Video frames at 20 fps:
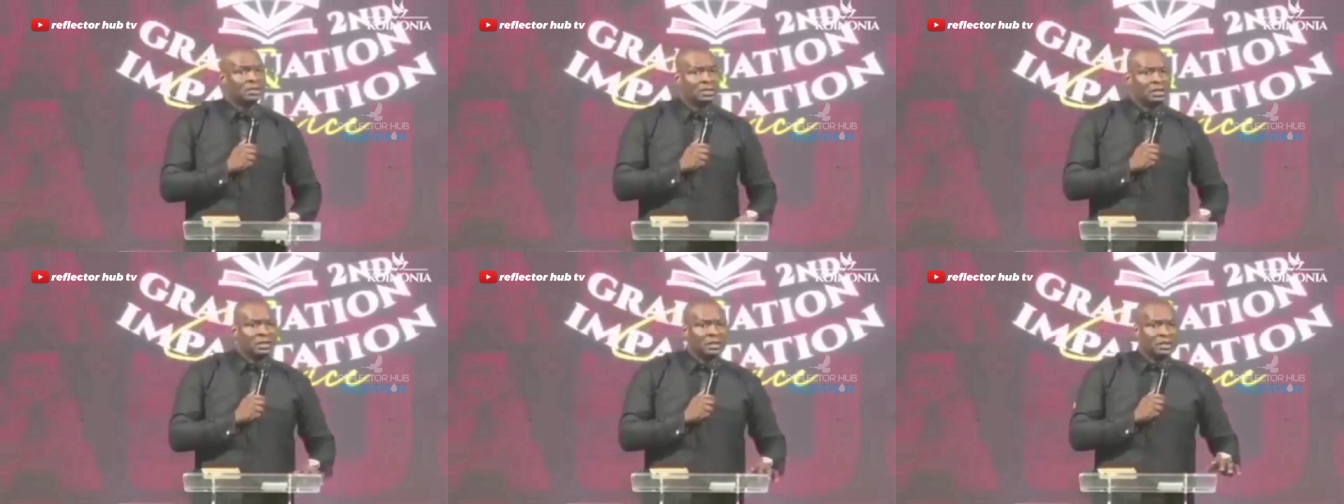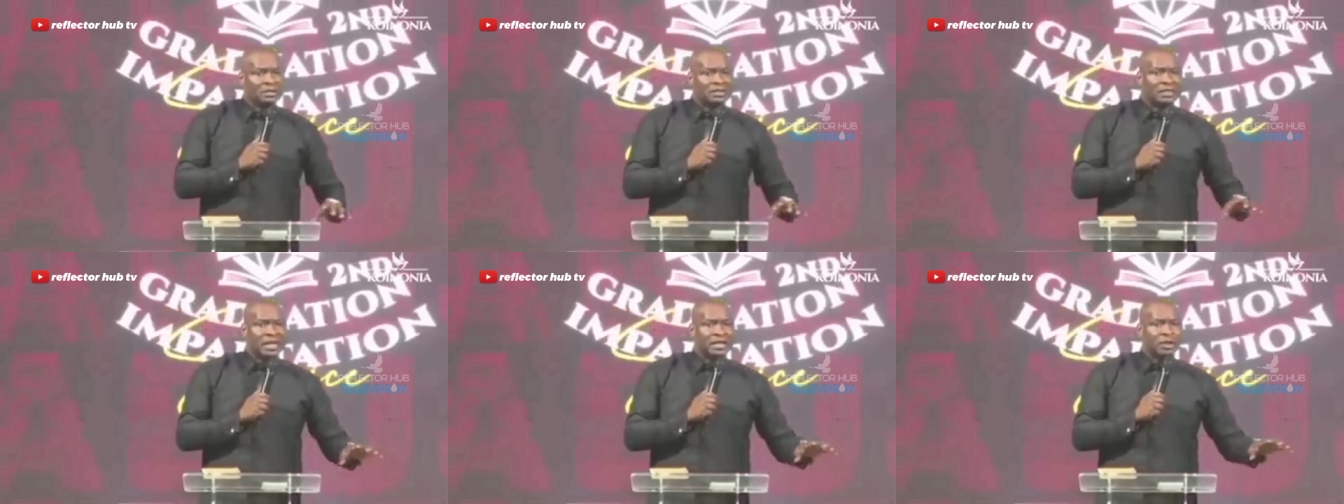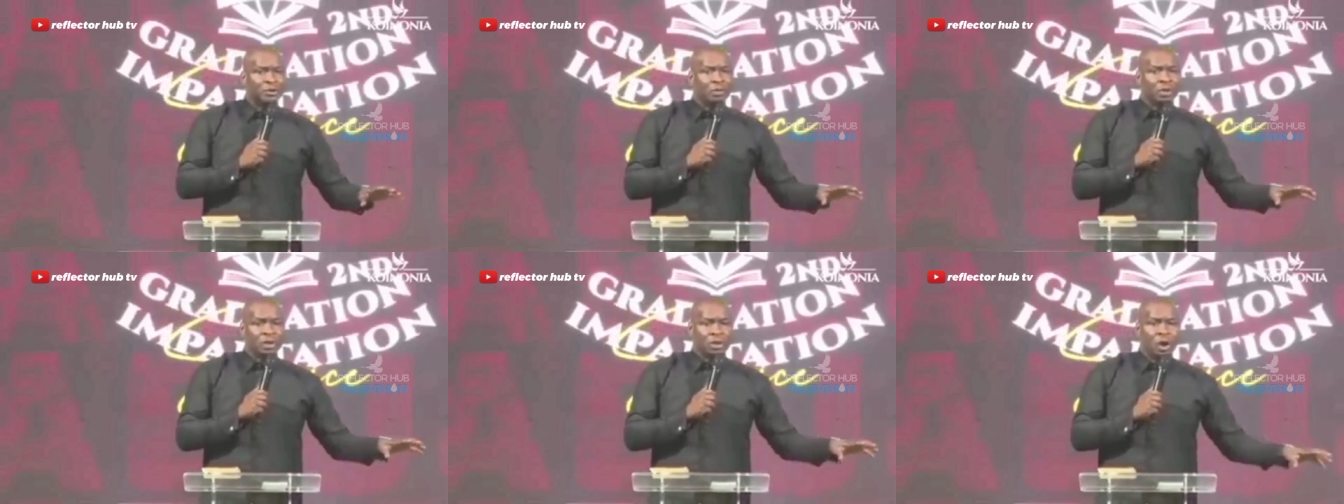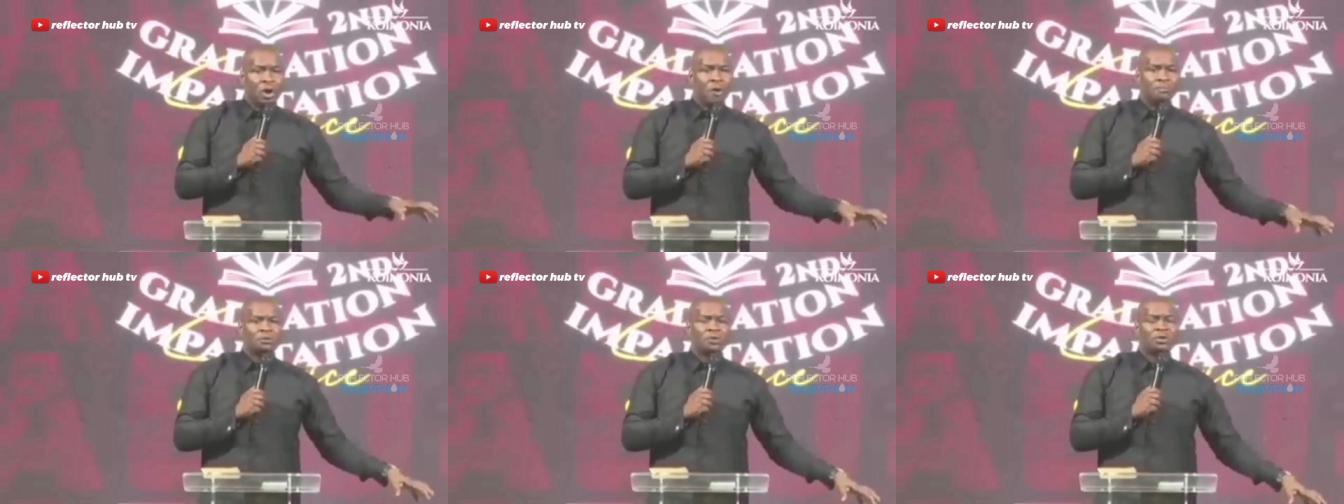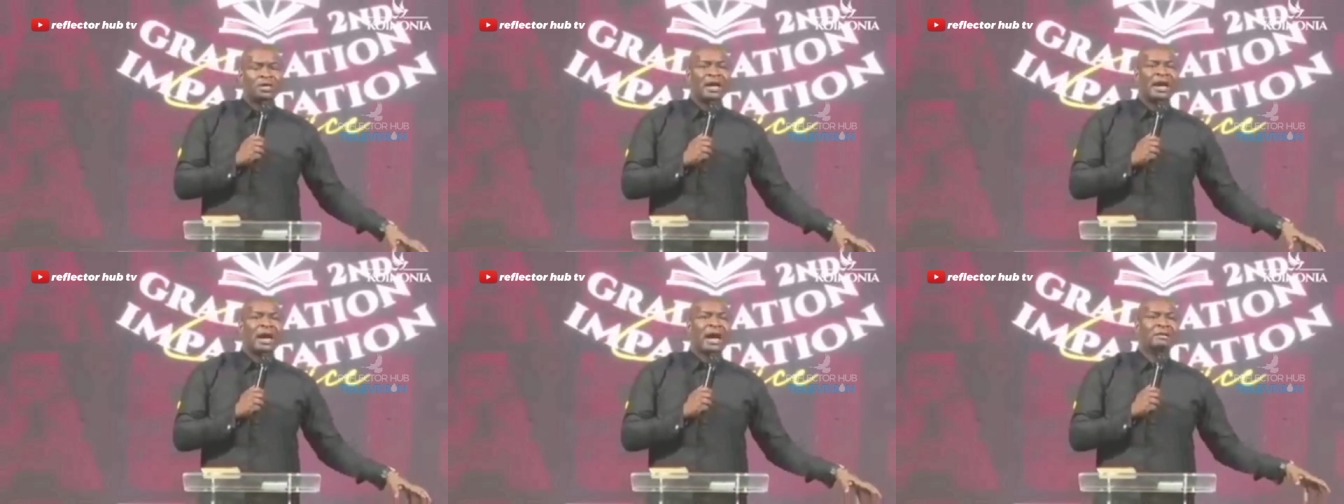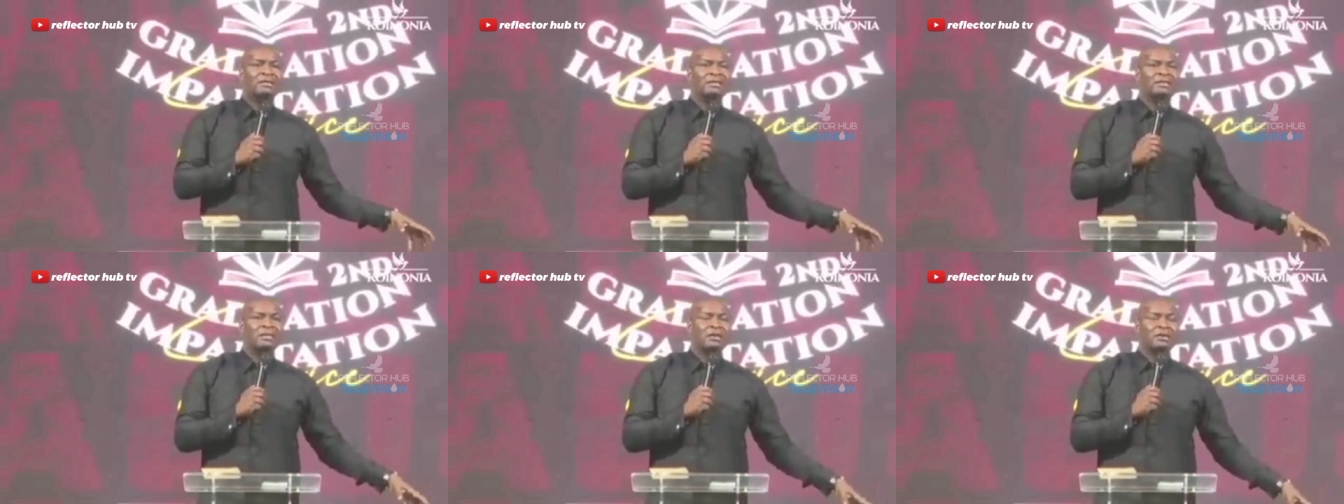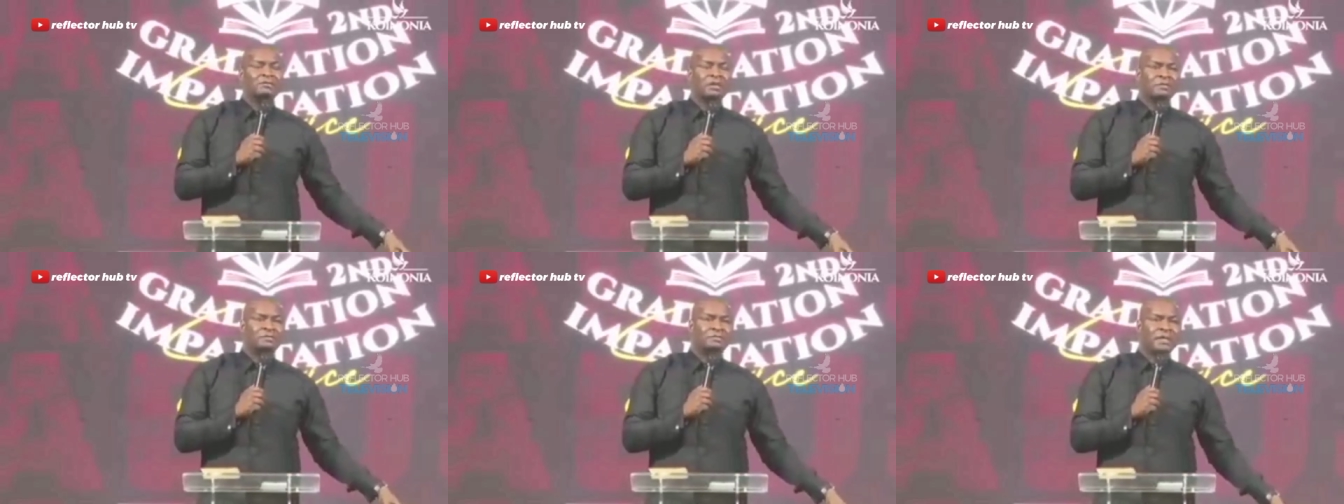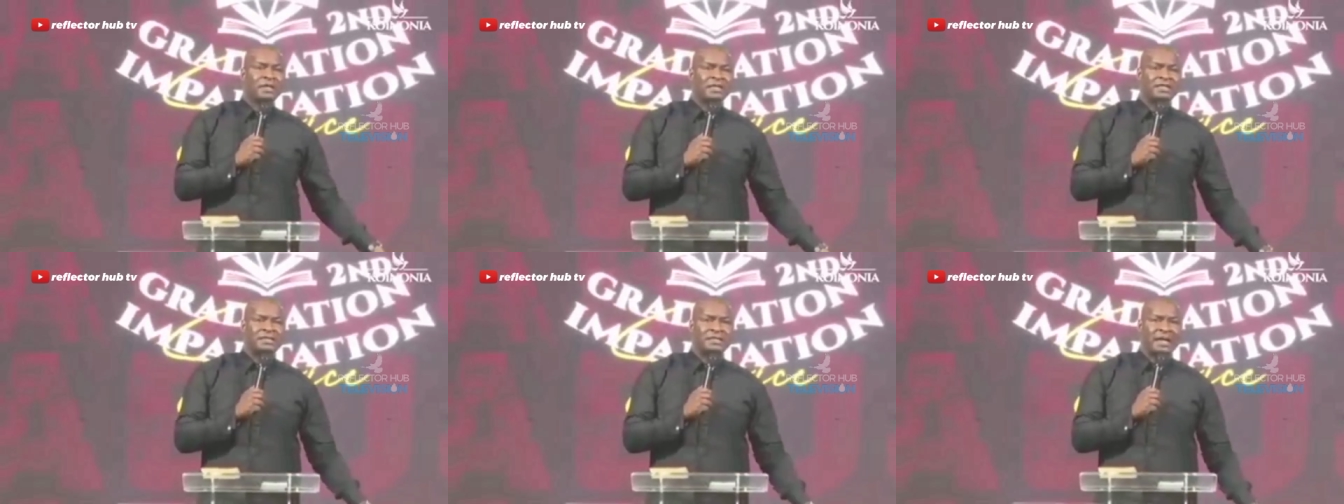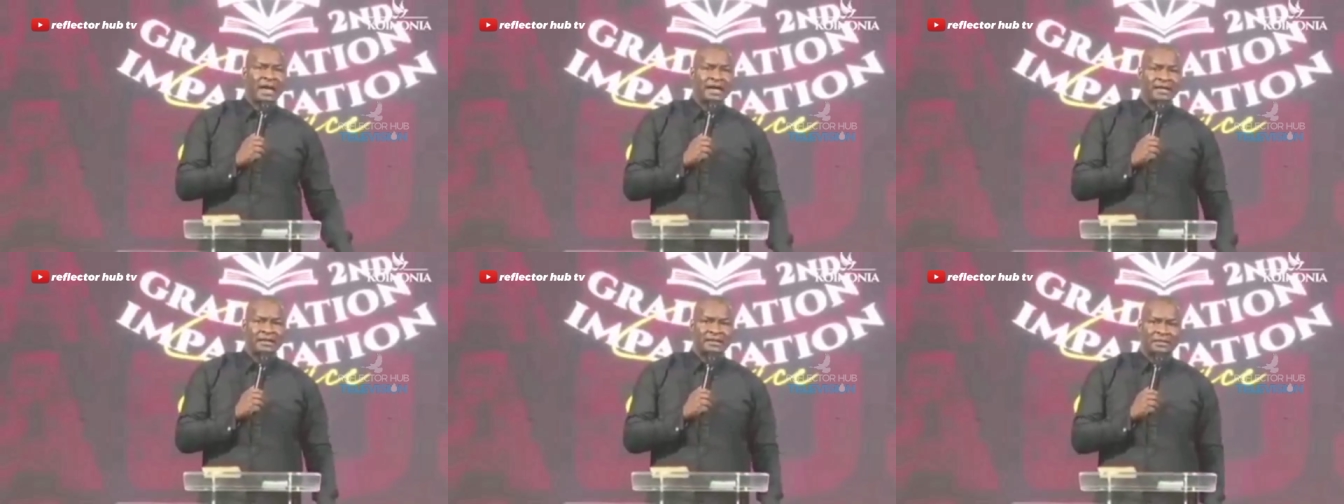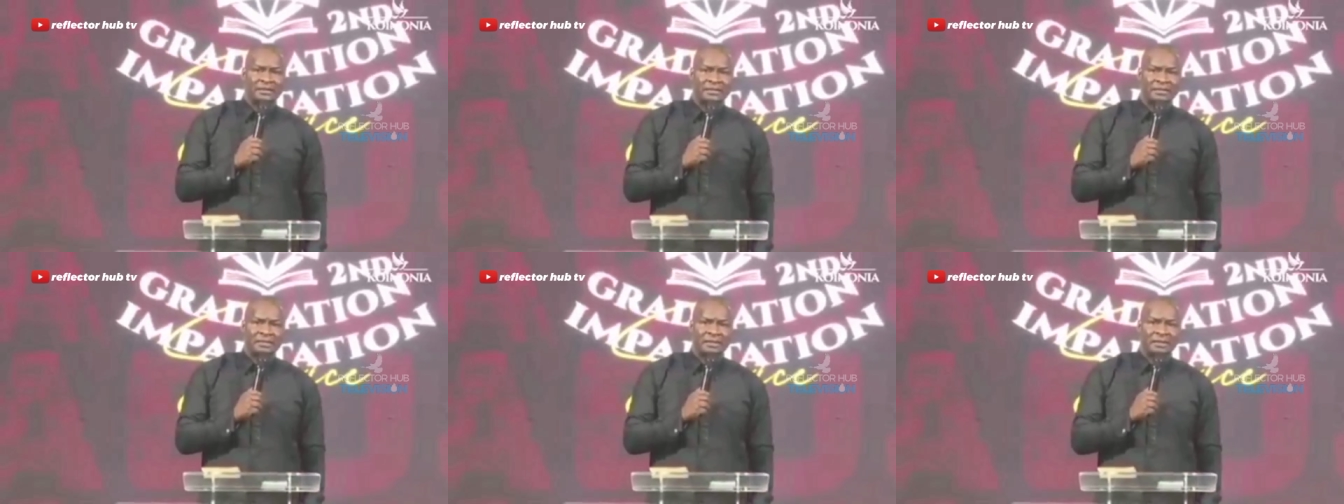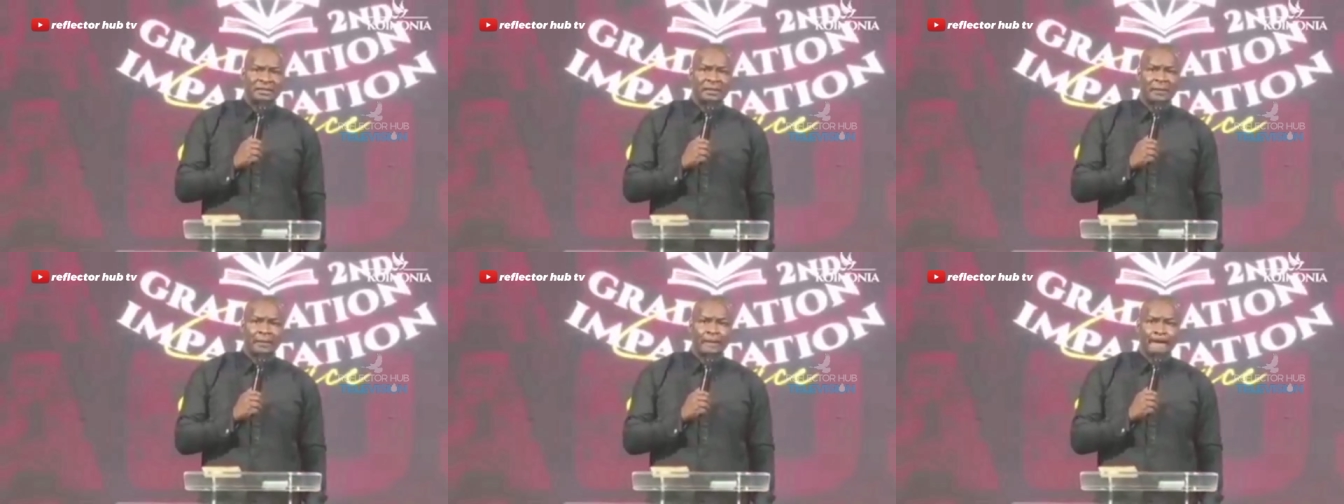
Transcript: he said, you will come to the garrison of the Philistines